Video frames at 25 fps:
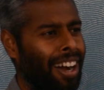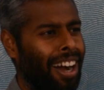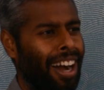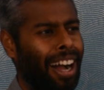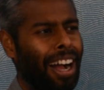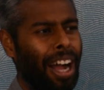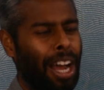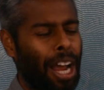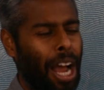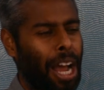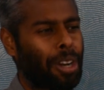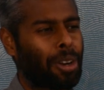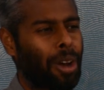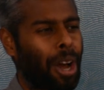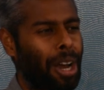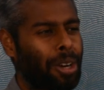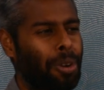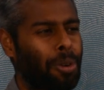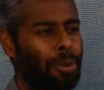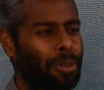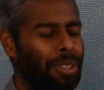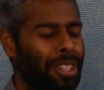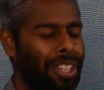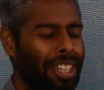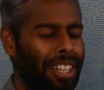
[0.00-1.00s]
I, I,
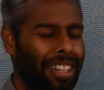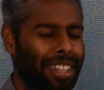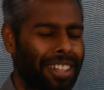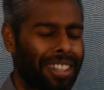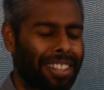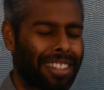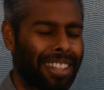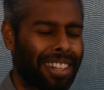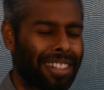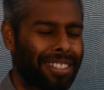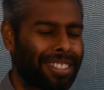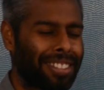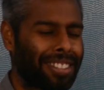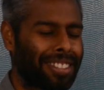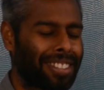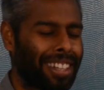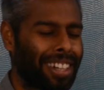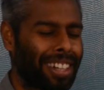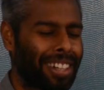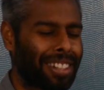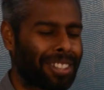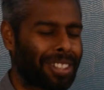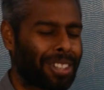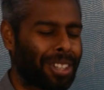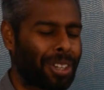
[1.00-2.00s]
I don't think
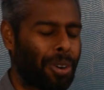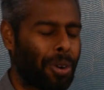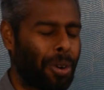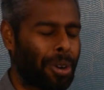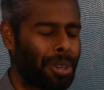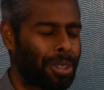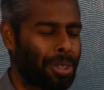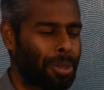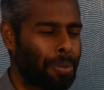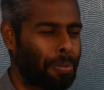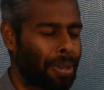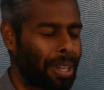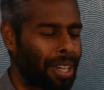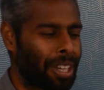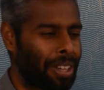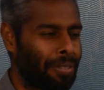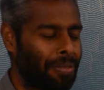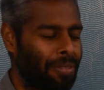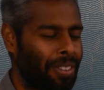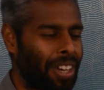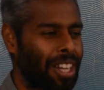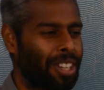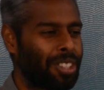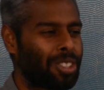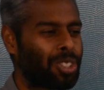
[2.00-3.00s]
that's uh, going to
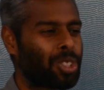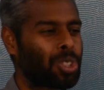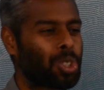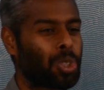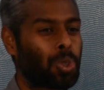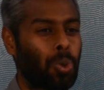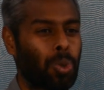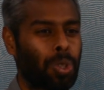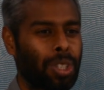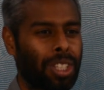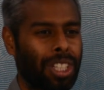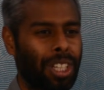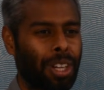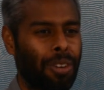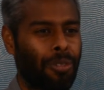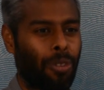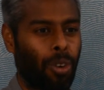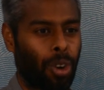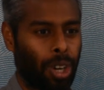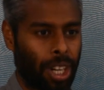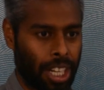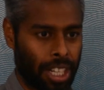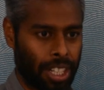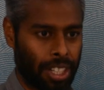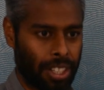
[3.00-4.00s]
be well suited
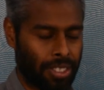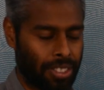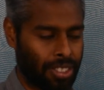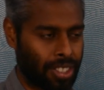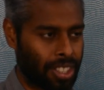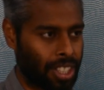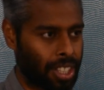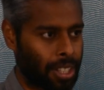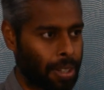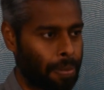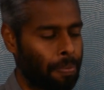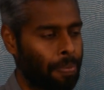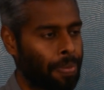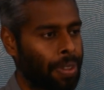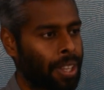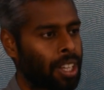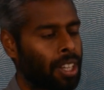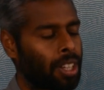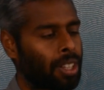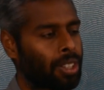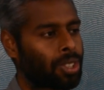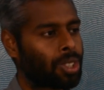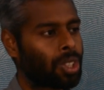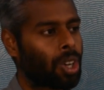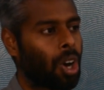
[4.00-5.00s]
for industry.
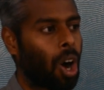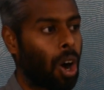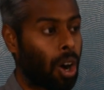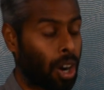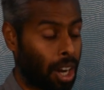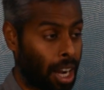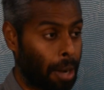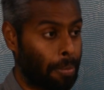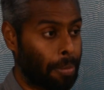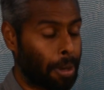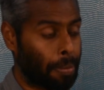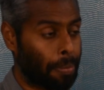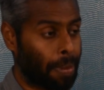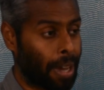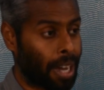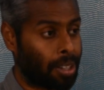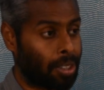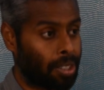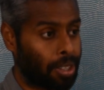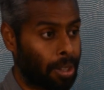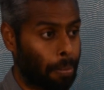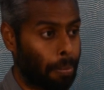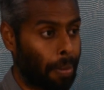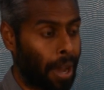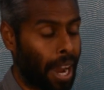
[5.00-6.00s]
So coming
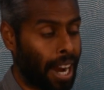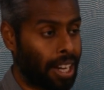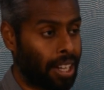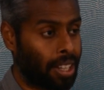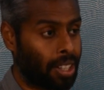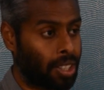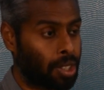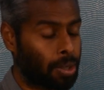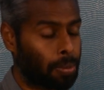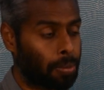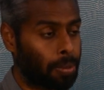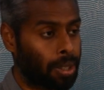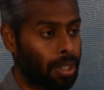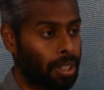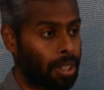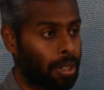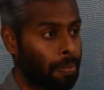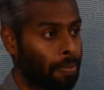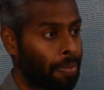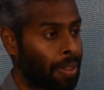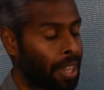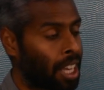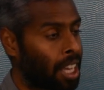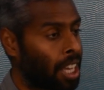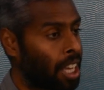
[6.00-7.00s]
back to the
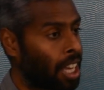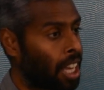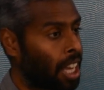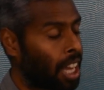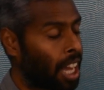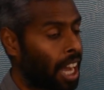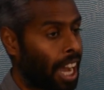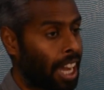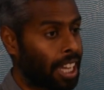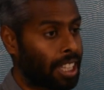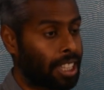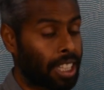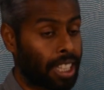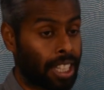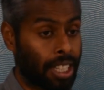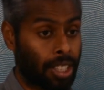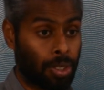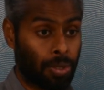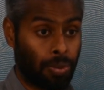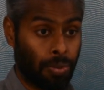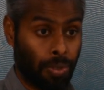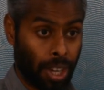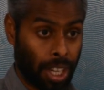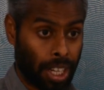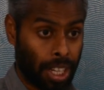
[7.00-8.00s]
management, I think
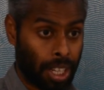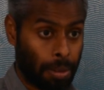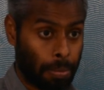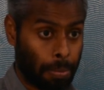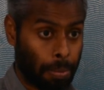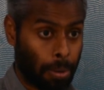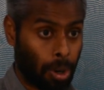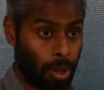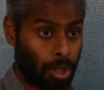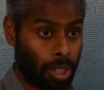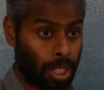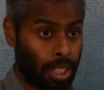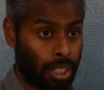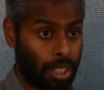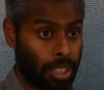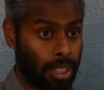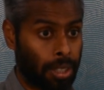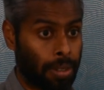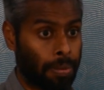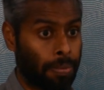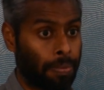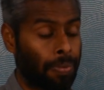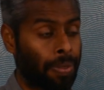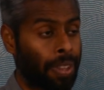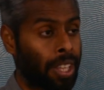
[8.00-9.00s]
it's very
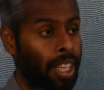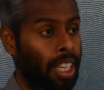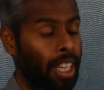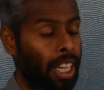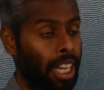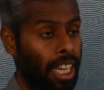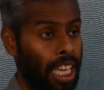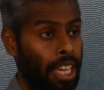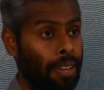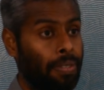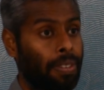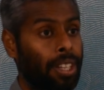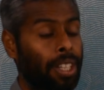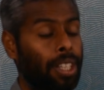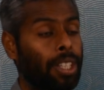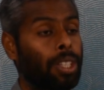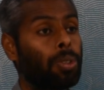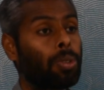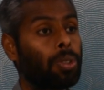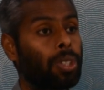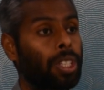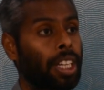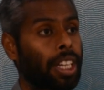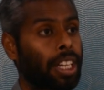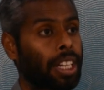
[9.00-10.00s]
important. Even
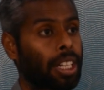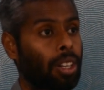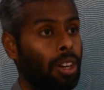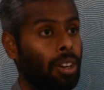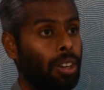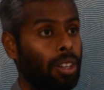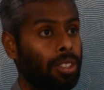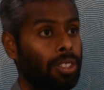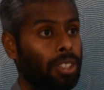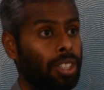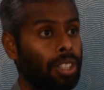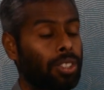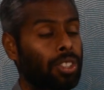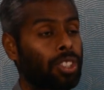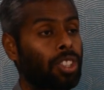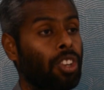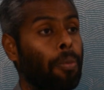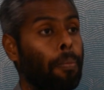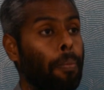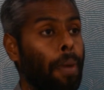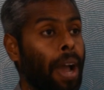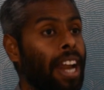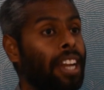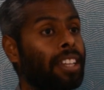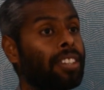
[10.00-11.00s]
new technologies,
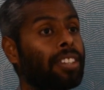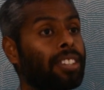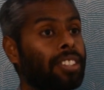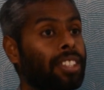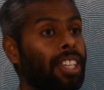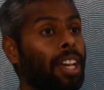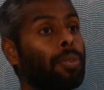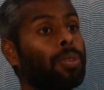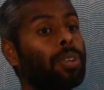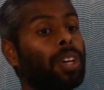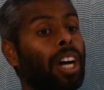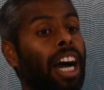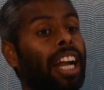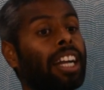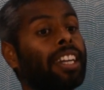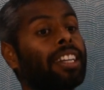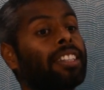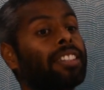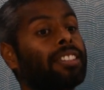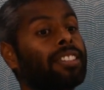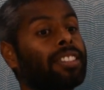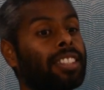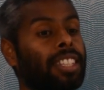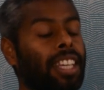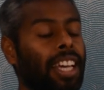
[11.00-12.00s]
now managers have to
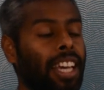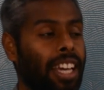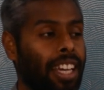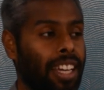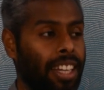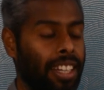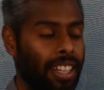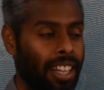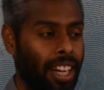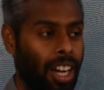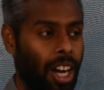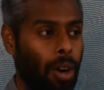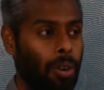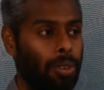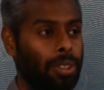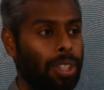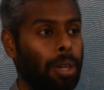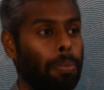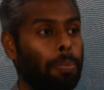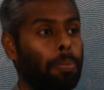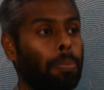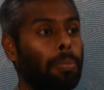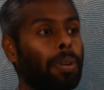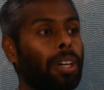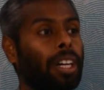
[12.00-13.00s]
understand how
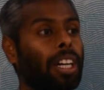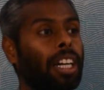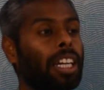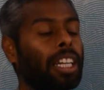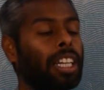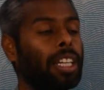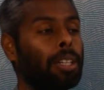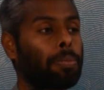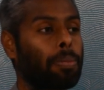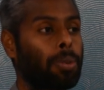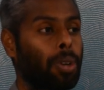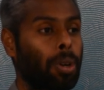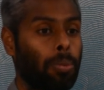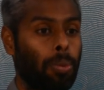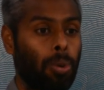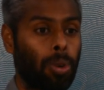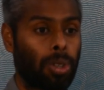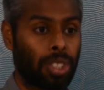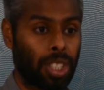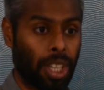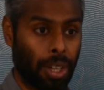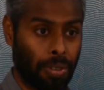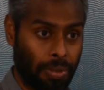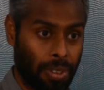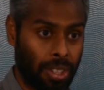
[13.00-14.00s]
they it
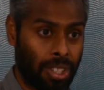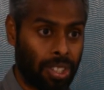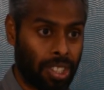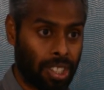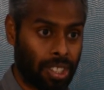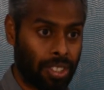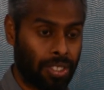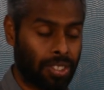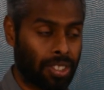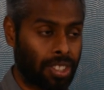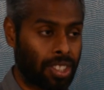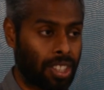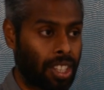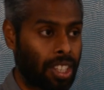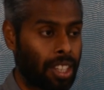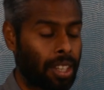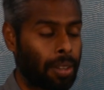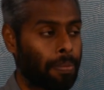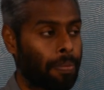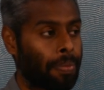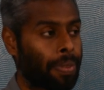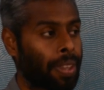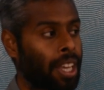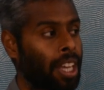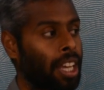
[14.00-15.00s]
promotes
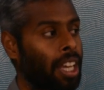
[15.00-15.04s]
efficiency